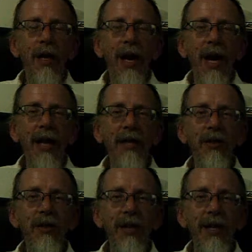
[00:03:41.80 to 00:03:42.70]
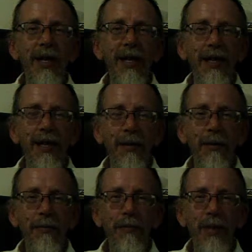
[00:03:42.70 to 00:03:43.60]
Hence the
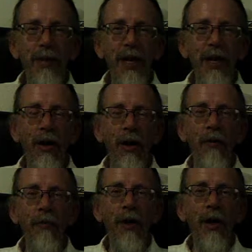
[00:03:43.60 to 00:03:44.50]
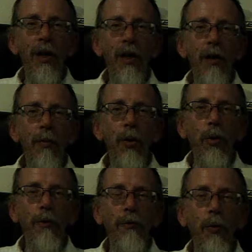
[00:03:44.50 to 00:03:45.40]
saying of, put
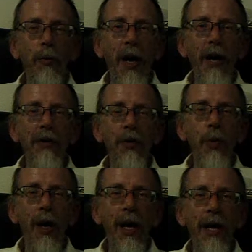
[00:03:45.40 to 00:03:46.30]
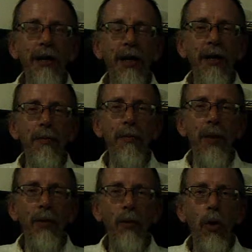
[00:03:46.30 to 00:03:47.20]
the footpaths where the
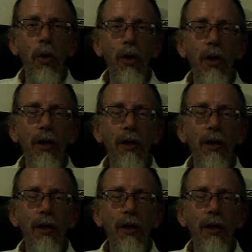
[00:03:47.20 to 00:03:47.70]
men walk.